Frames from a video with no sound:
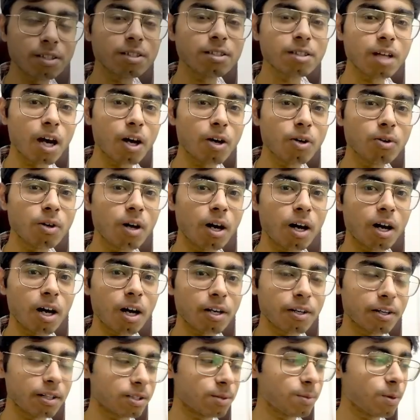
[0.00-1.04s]
is how our
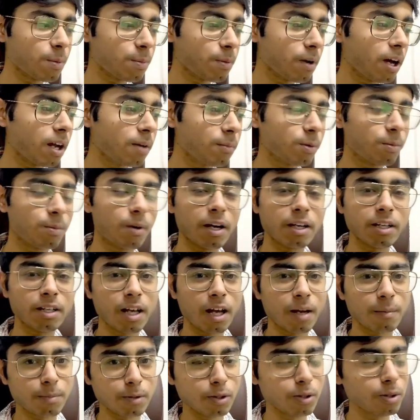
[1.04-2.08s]
Resumepal mobile
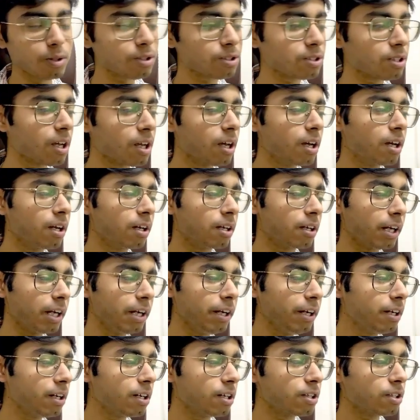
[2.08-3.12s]
app looks,
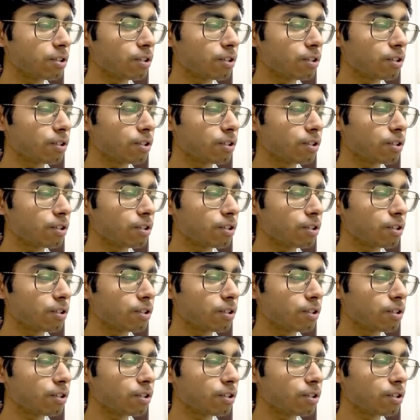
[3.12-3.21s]
right?